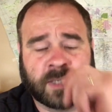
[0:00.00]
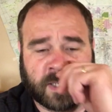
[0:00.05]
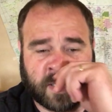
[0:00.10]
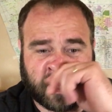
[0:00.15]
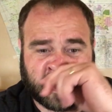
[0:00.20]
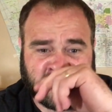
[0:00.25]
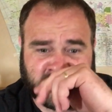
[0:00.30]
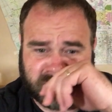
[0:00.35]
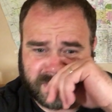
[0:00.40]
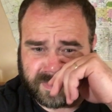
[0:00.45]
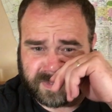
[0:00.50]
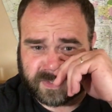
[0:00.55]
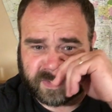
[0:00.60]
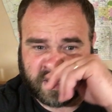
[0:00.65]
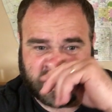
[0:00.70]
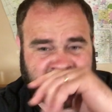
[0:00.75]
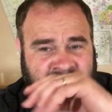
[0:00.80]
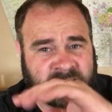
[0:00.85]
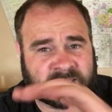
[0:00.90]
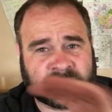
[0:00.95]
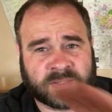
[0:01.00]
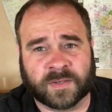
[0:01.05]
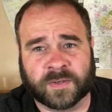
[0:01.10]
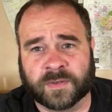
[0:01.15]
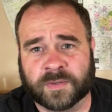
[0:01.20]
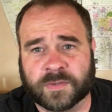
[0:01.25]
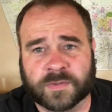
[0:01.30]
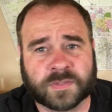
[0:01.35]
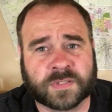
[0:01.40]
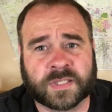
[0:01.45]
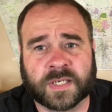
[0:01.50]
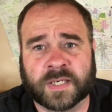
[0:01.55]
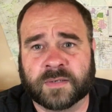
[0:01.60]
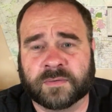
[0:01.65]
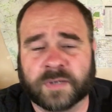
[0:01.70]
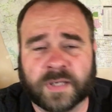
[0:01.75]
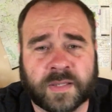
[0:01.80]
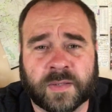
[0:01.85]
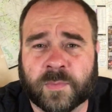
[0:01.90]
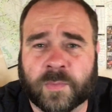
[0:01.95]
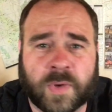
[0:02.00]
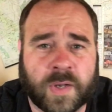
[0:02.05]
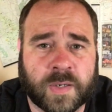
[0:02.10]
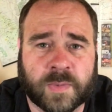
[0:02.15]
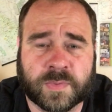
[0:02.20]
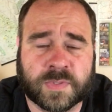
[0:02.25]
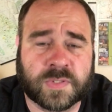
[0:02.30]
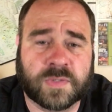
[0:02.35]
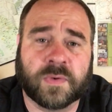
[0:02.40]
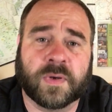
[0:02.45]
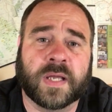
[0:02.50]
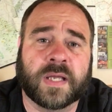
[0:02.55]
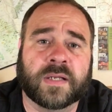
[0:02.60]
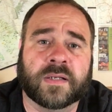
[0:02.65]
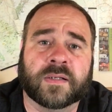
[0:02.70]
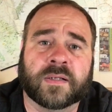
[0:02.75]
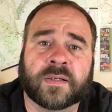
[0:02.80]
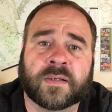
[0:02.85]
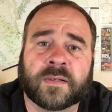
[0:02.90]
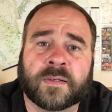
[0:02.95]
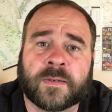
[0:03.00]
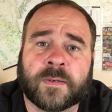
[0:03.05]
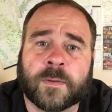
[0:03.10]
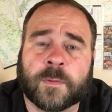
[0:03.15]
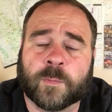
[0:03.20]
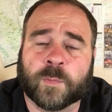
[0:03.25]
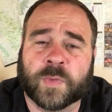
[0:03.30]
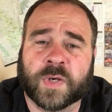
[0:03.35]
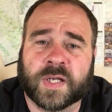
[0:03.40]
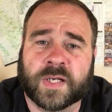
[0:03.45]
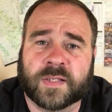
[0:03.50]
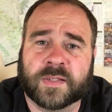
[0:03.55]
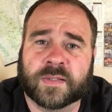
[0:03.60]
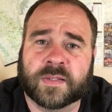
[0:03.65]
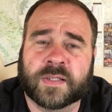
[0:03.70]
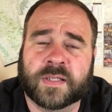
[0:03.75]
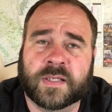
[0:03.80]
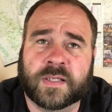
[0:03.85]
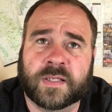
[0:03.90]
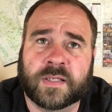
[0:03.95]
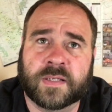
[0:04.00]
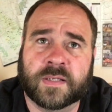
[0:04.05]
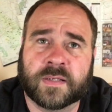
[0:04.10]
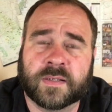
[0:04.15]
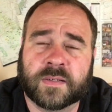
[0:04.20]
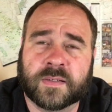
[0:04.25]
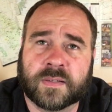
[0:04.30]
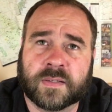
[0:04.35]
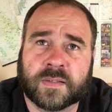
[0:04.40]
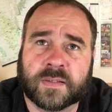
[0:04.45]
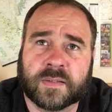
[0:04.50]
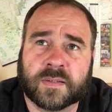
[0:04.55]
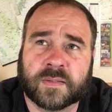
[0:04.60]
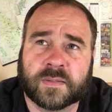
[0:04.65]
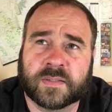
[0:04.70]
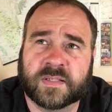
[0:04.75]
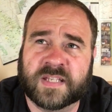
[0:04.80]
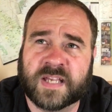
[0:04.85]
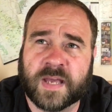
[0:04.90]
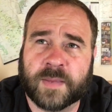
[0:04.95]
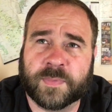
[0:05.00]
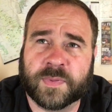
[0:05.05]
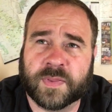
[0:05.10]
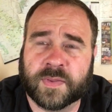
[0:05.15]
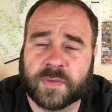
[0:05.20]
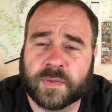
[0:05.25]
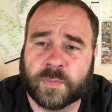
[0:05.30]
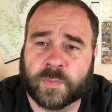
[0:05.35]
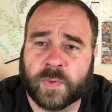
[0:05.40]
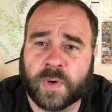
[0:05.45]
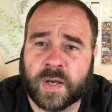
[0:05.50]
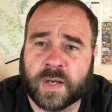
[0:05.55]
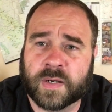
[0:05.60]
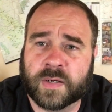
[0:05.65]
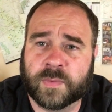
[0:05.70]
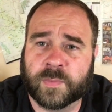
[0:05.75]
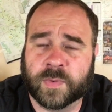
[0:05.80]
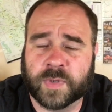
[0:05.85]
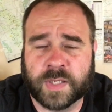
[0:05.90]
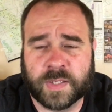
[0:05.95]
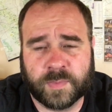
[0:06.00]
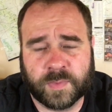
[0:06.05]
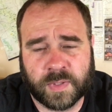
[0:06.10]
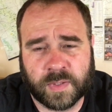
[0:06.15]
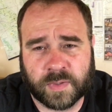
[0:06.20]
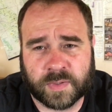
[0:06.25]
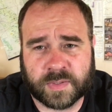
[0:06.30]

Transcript: It doesn't hurt your skin or anything. The water was great, but the depth of the water where you would